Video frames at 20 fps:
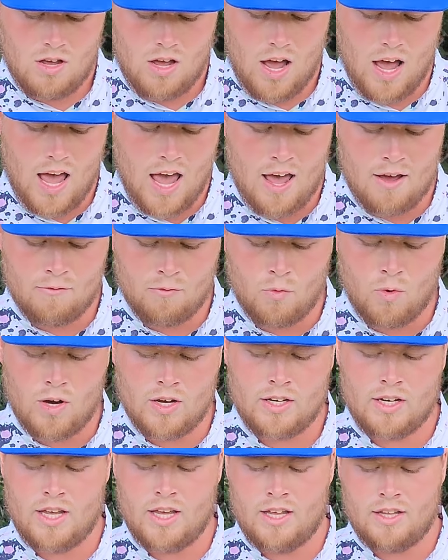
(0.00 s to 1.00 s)
I have
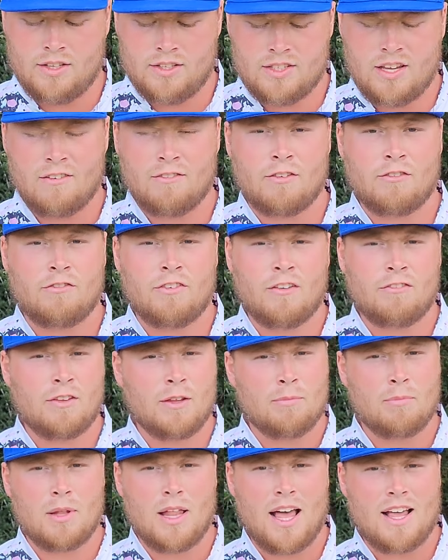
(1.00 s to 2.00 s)
one in 750
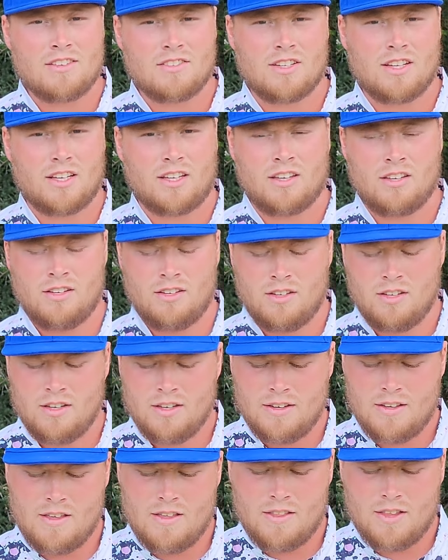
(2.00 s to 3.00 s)
plastic.
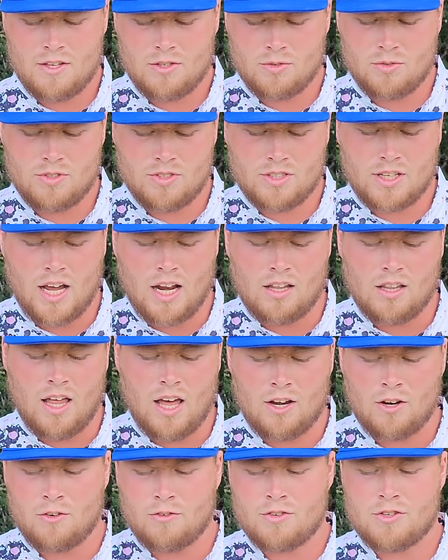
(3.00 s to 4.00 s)
This one's got a
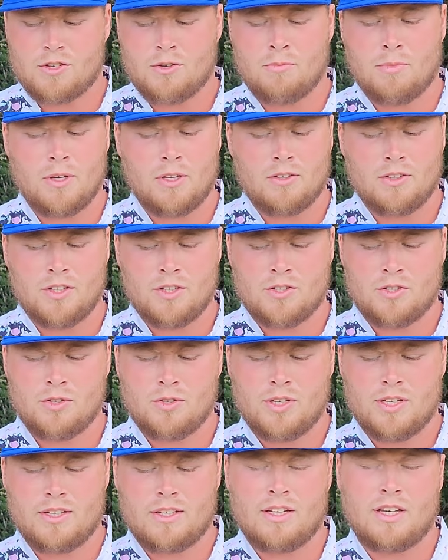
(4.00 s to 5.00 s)
lot of overstability to
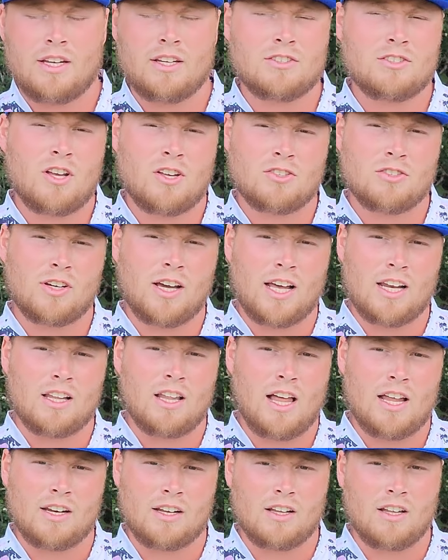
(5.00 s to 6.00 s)
it, and it's also got a
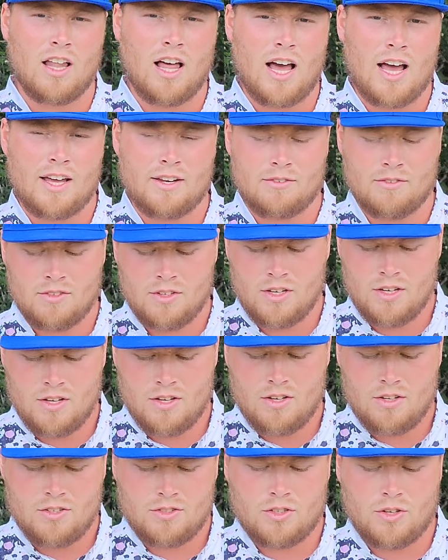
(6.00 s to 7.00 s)
lot of glide.
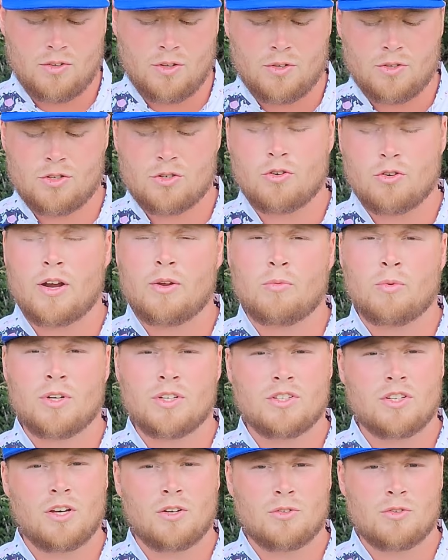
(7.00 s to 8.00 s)
So those straight wood
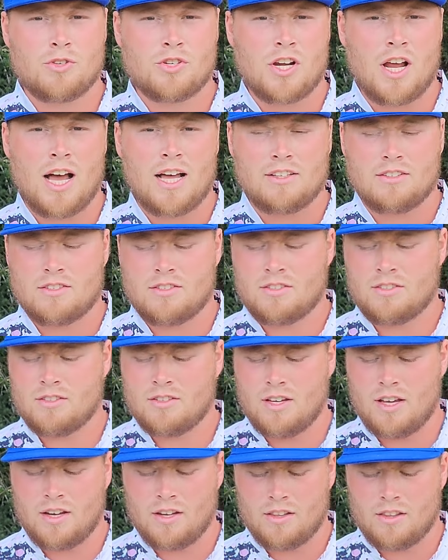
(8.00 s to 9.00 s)
tunnel shots,
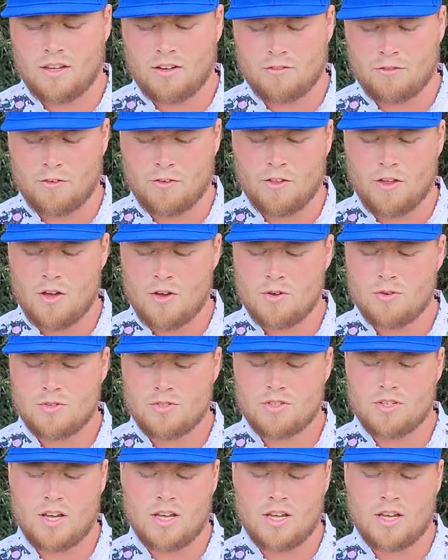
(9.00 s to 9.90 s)
anything for those.